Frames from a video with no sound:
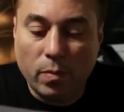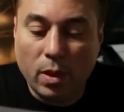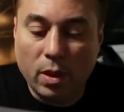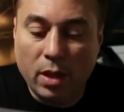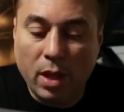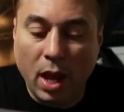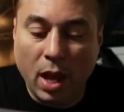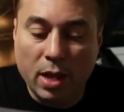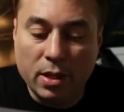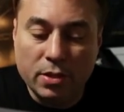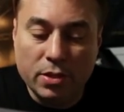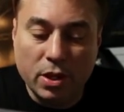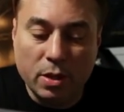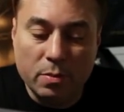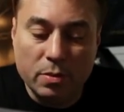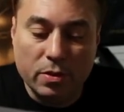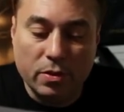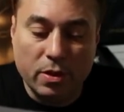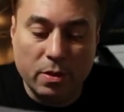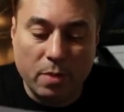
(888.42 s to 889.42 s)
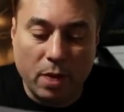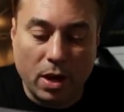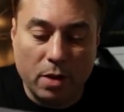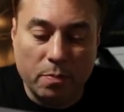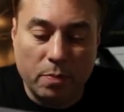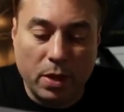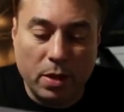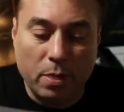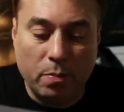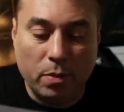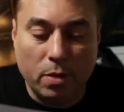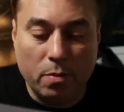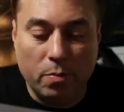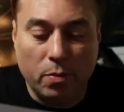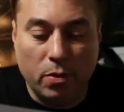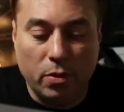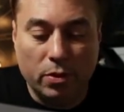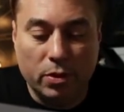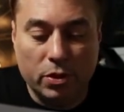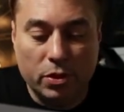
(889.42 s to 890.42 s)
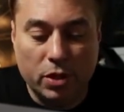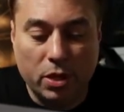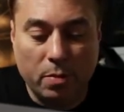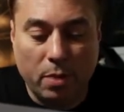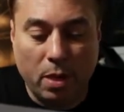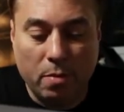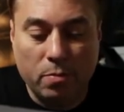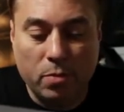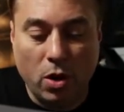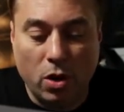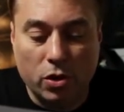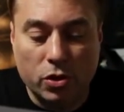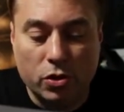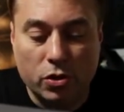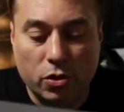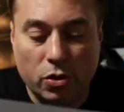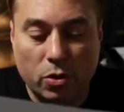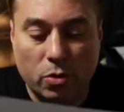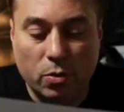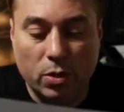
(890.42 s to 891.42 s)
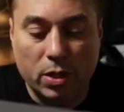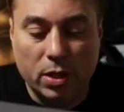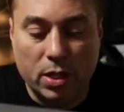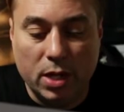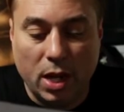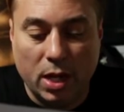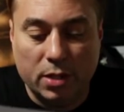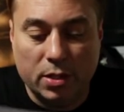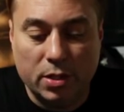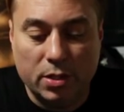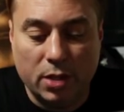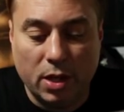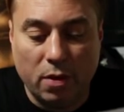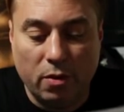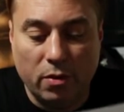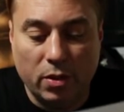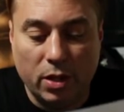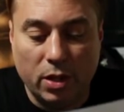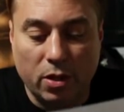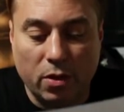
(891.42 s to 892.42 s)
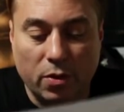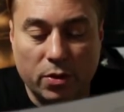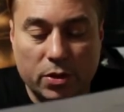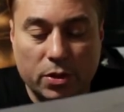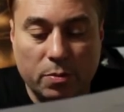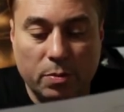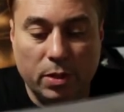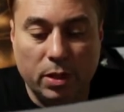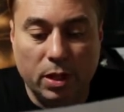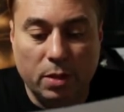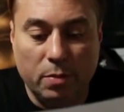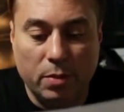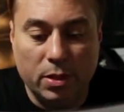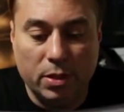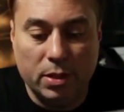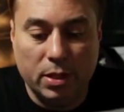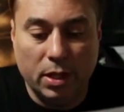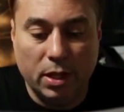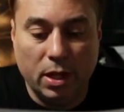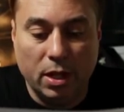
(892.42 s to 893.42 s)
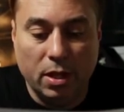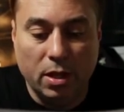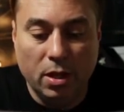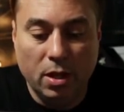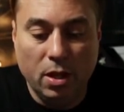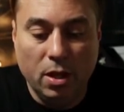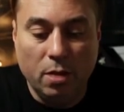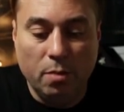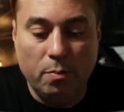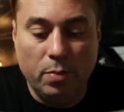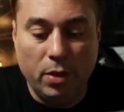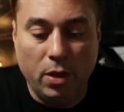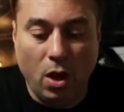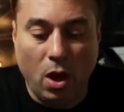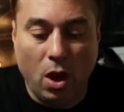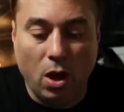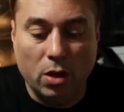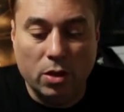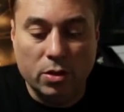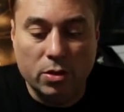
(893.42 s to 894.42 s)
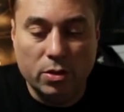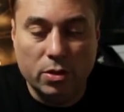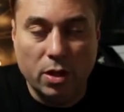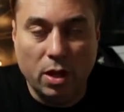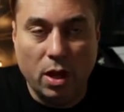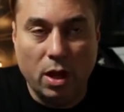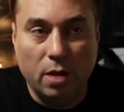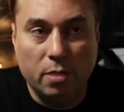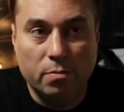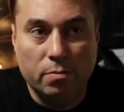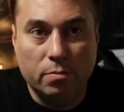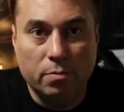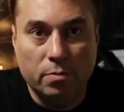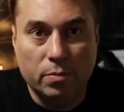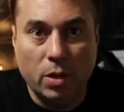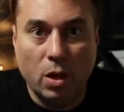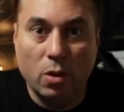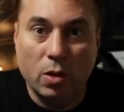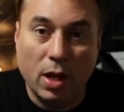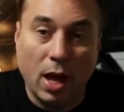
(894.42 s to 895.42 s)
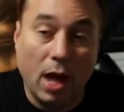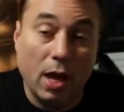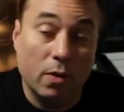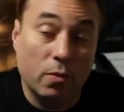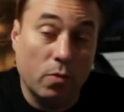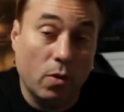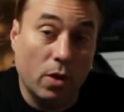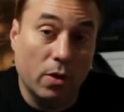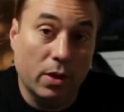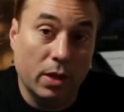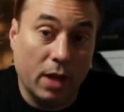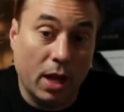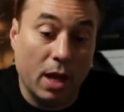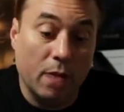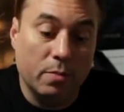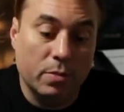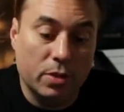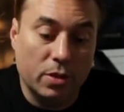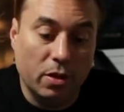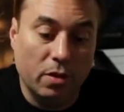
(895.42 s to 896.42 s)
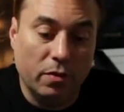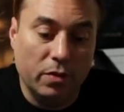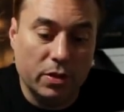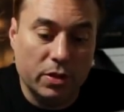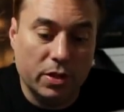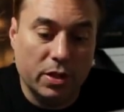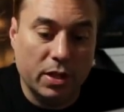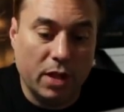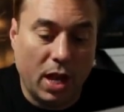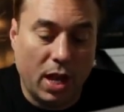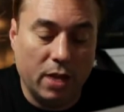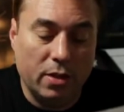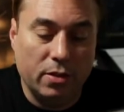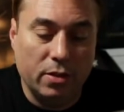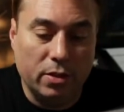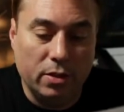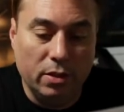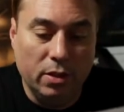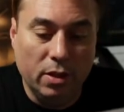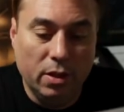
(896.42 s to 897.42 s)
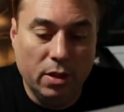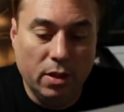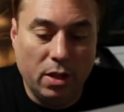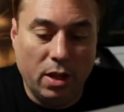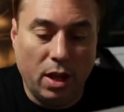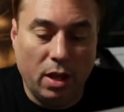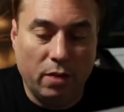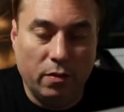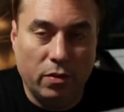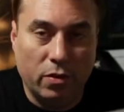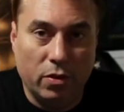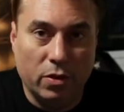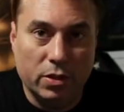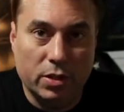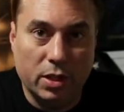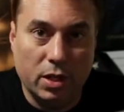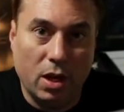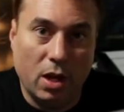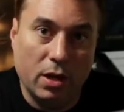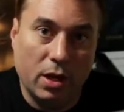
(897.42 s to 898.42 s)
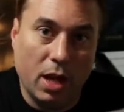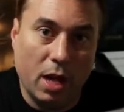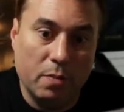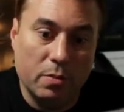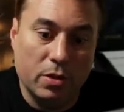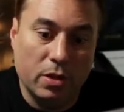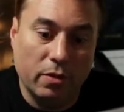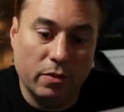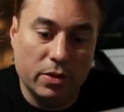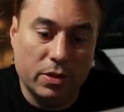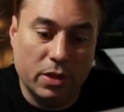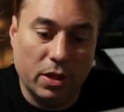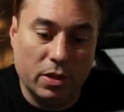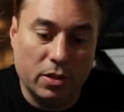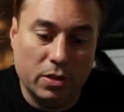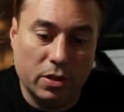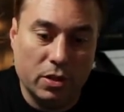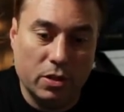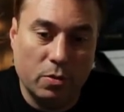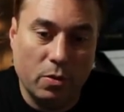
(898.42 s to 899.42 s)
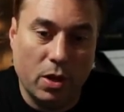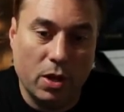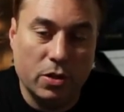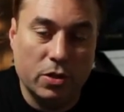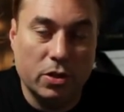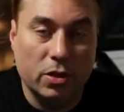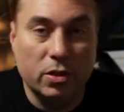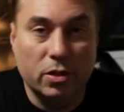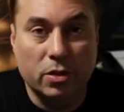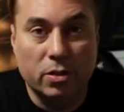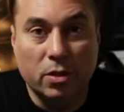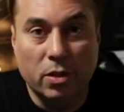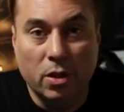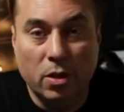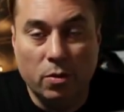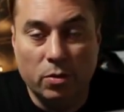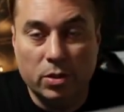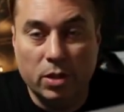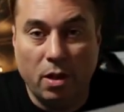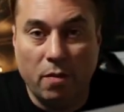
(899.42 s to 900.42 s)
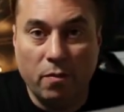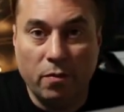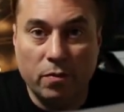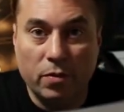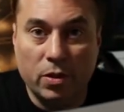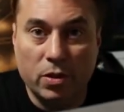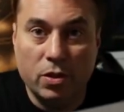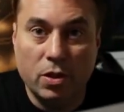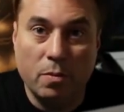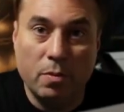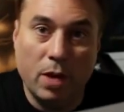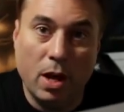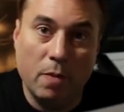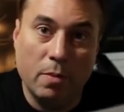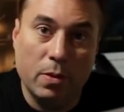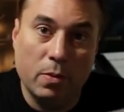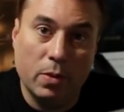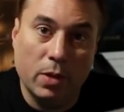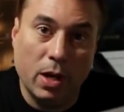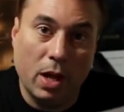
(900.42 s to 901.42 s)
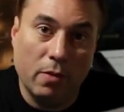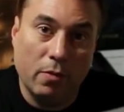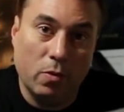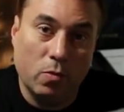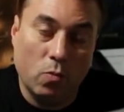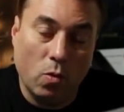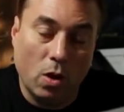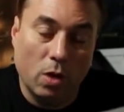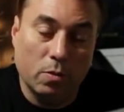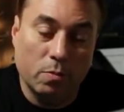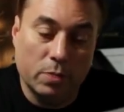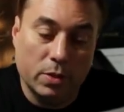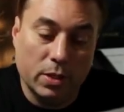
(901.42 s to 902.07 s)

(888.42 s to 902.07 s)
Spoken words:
Yeah, in terms of the amount of people aboard the ship, I'm not sure we're necessarily going to be limiting it beyond, kind of what the game servers can handle. And of course, in our game server situation, we still haven't determined how many we can have on one